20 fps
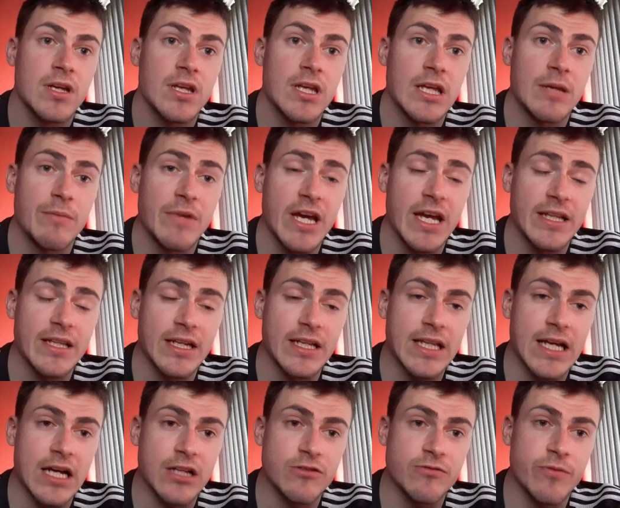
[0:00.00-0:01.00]
He made the
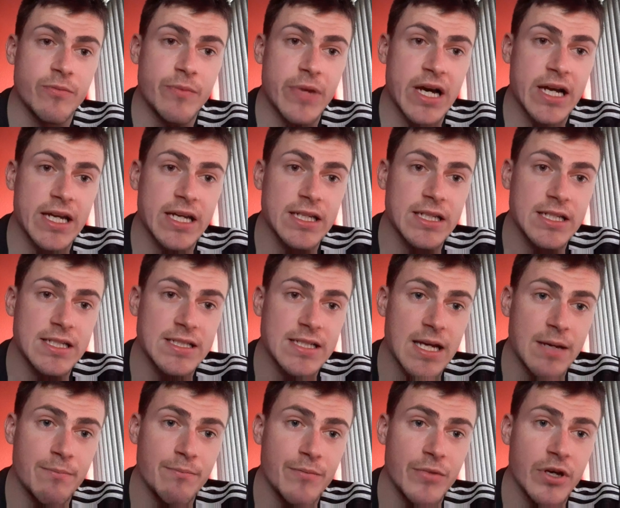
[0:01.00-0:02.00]
announcement back in
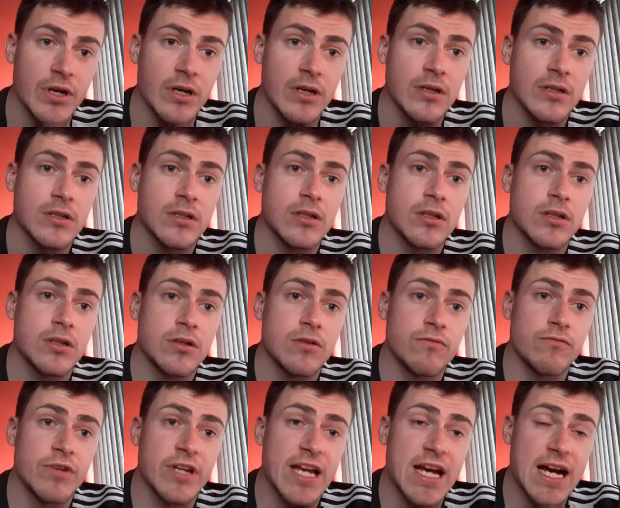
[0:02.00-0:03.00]
December
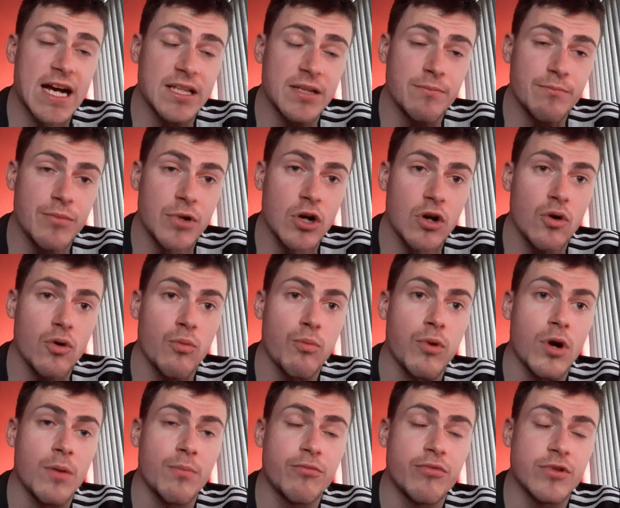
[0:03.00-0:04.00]
regarding Paul
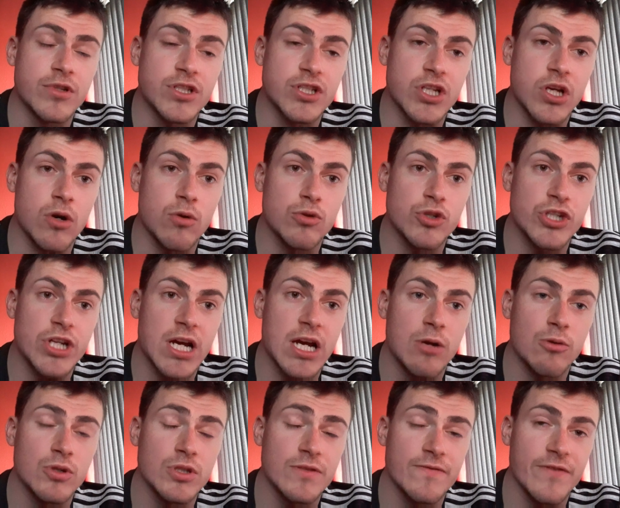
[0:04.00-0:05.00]
Pogba and
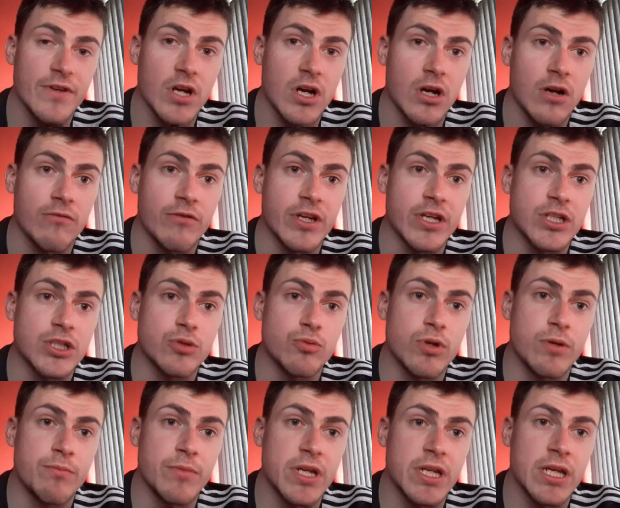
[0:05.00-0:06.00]
Solskjaer was furious
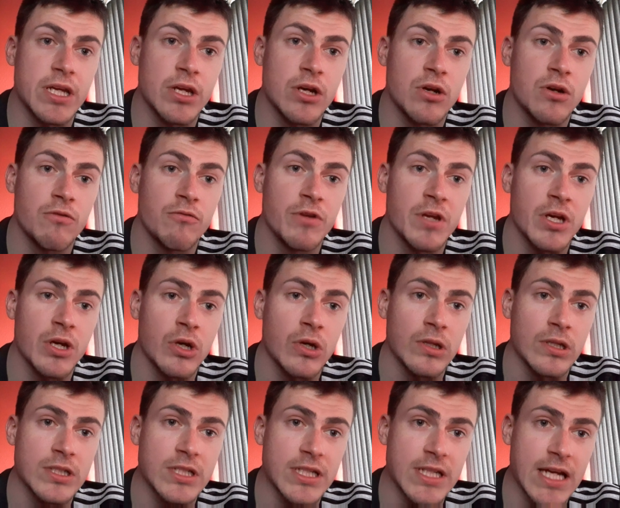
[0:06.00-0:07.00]
with Mino
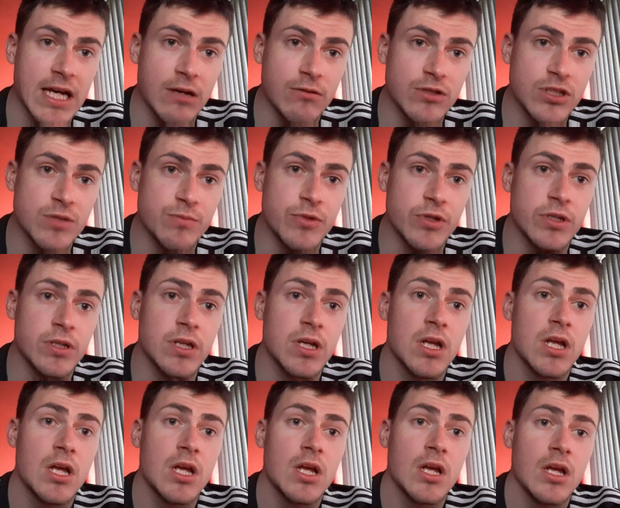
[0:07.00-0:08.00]
Raiola's announcement
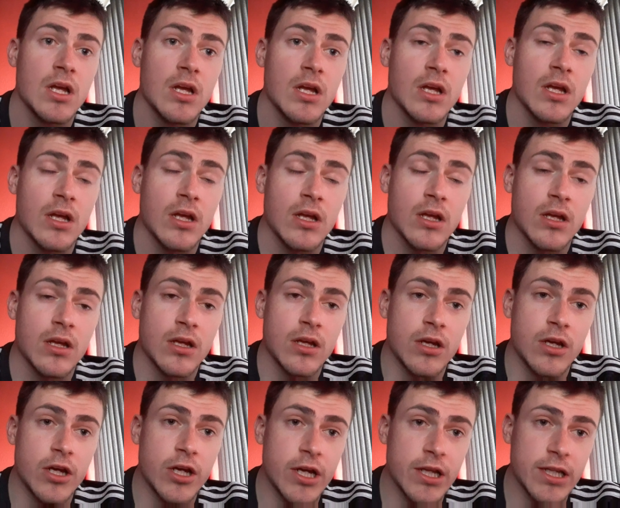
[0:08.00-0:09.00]

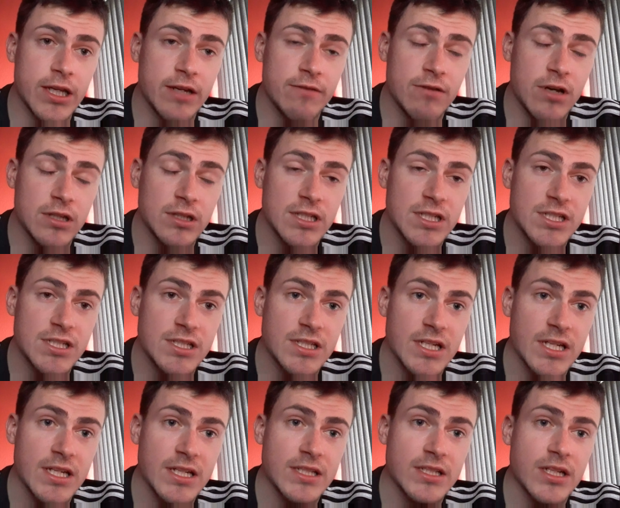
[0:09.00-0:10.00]
Earlier on this
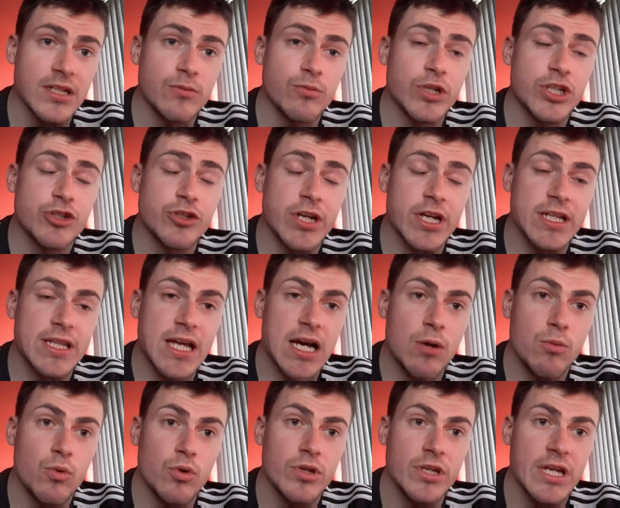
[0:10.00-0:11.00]
season, we triggered
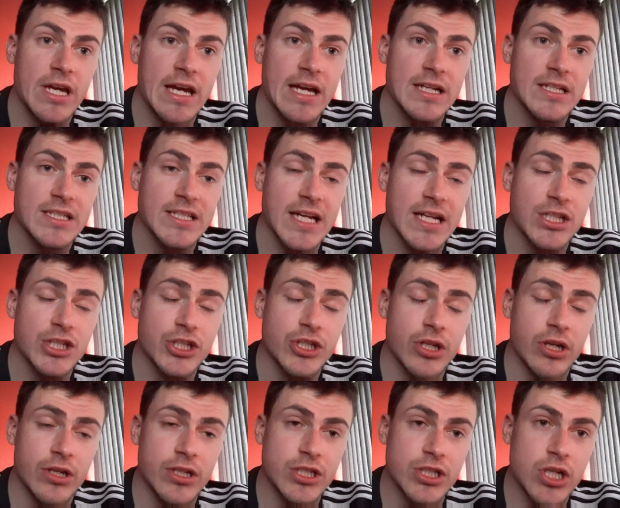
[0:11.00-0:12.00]
that one year extension
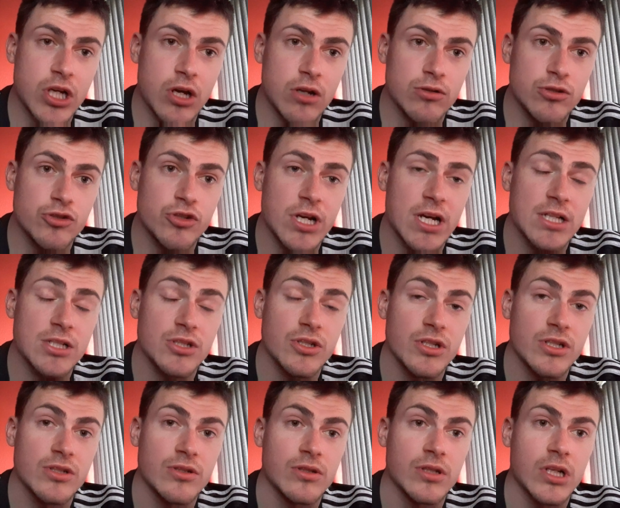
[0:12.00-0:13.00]
on his contract, so
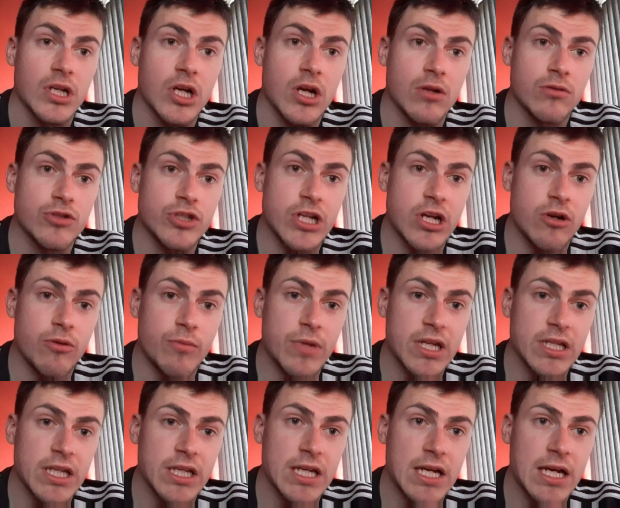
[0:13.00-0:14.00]
he's under contract with
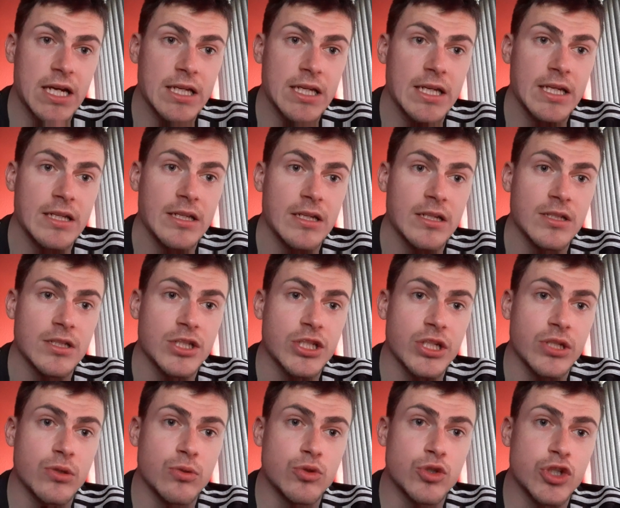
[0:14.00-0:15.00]
Man United
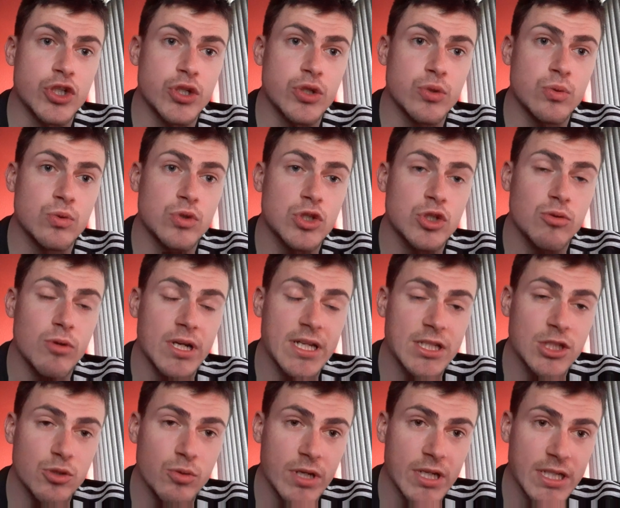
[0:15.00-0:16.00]
until June
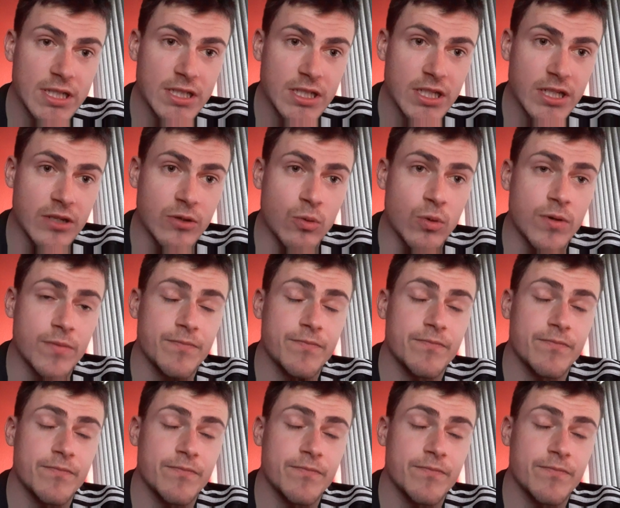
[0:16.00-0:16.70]
2022.